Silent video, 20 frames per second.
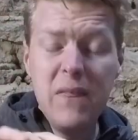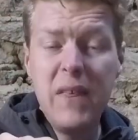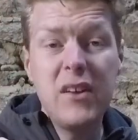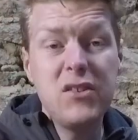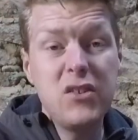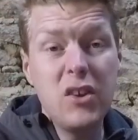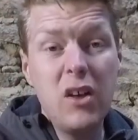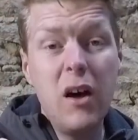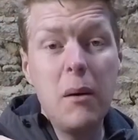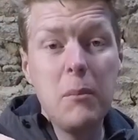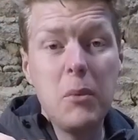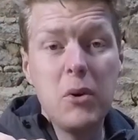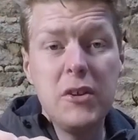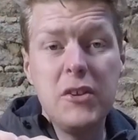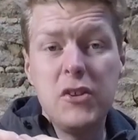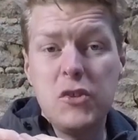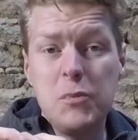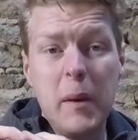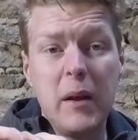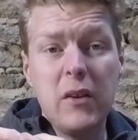a lot of money
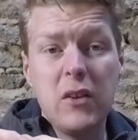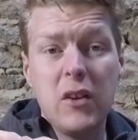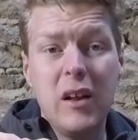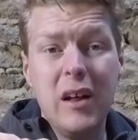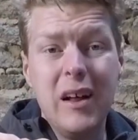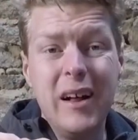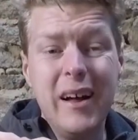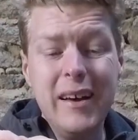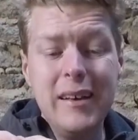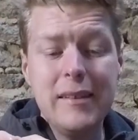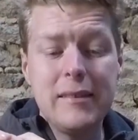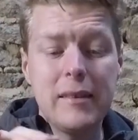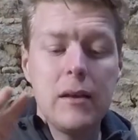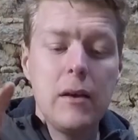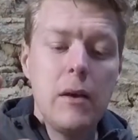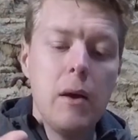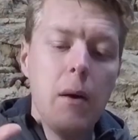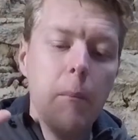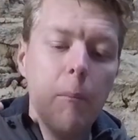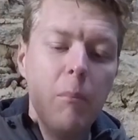to spend on a light,
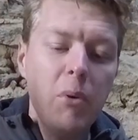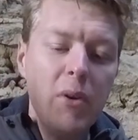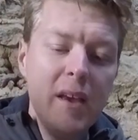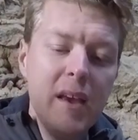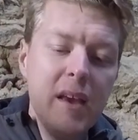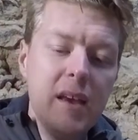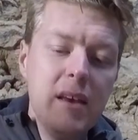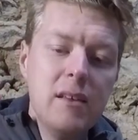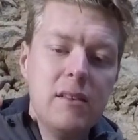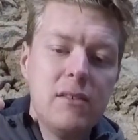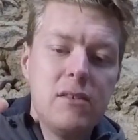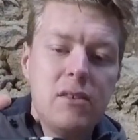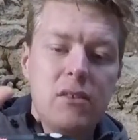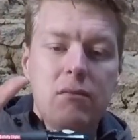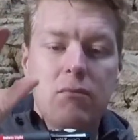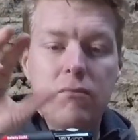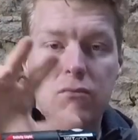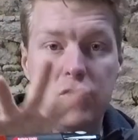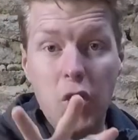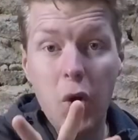but it is
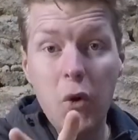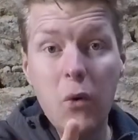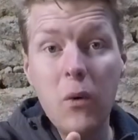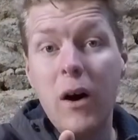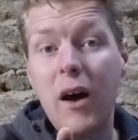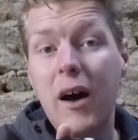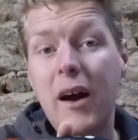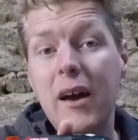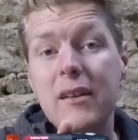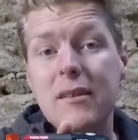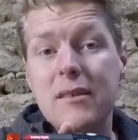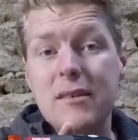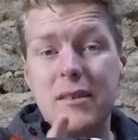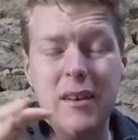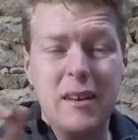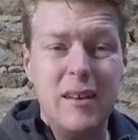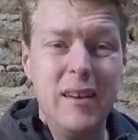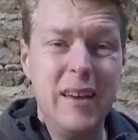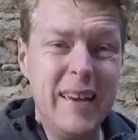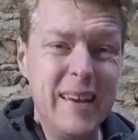2 lights.
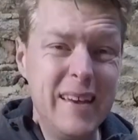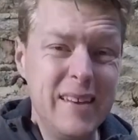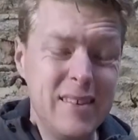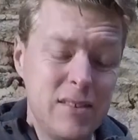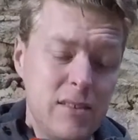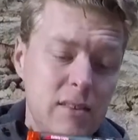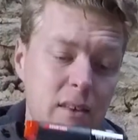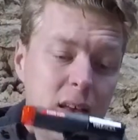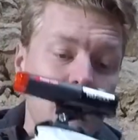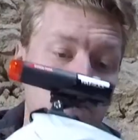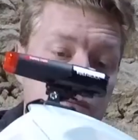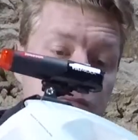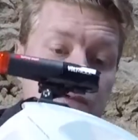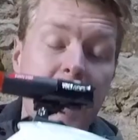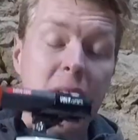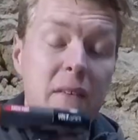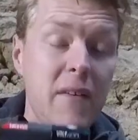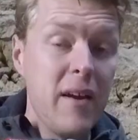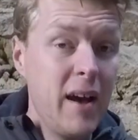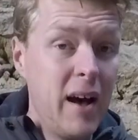It is
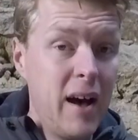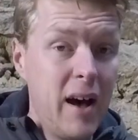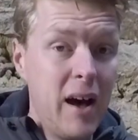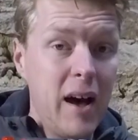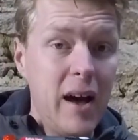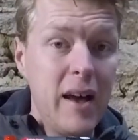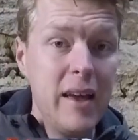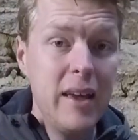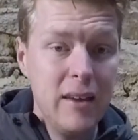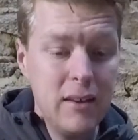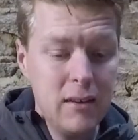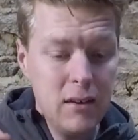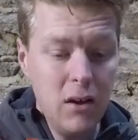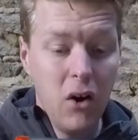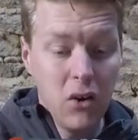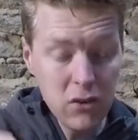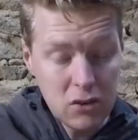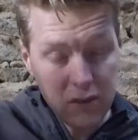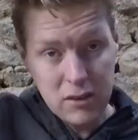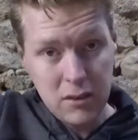very high
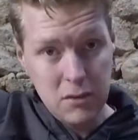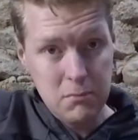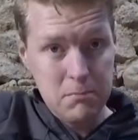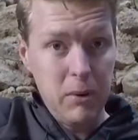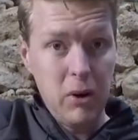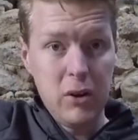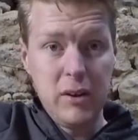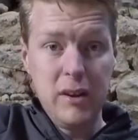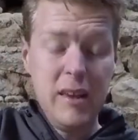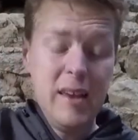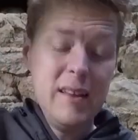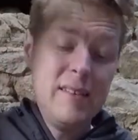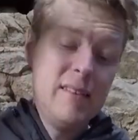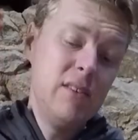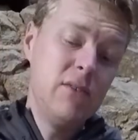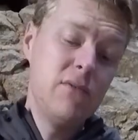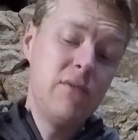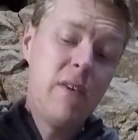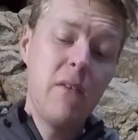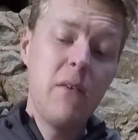on your body. It
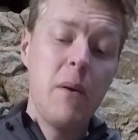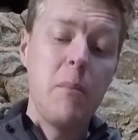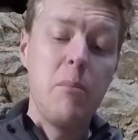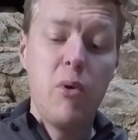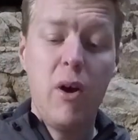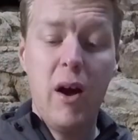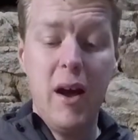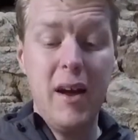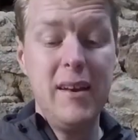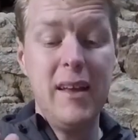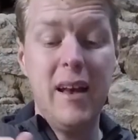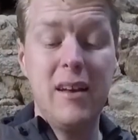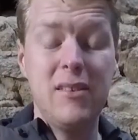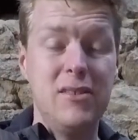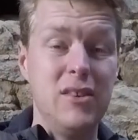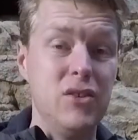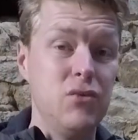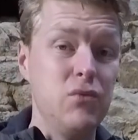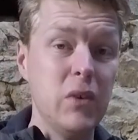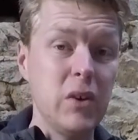is very bright, and it has
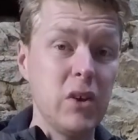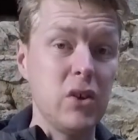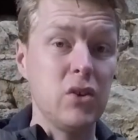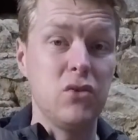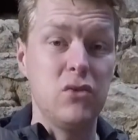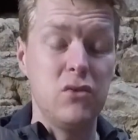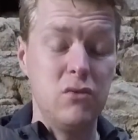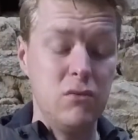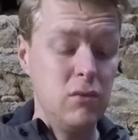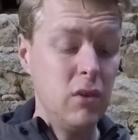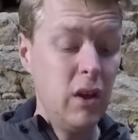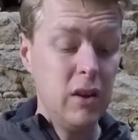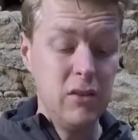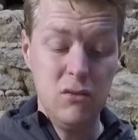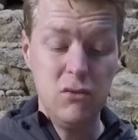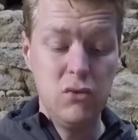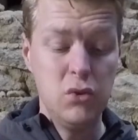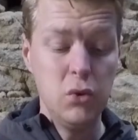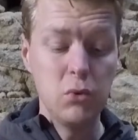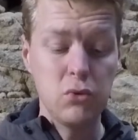this really good
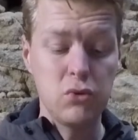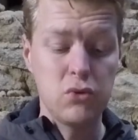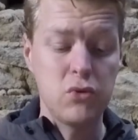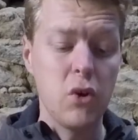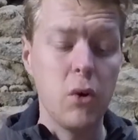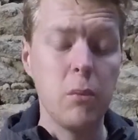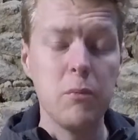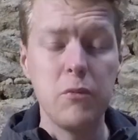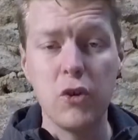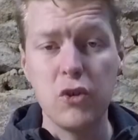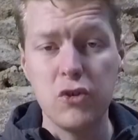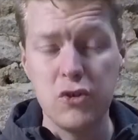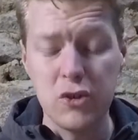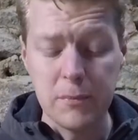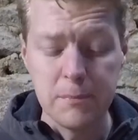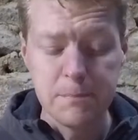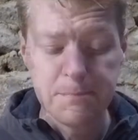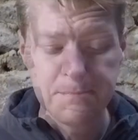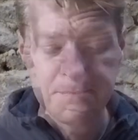dual strobe function.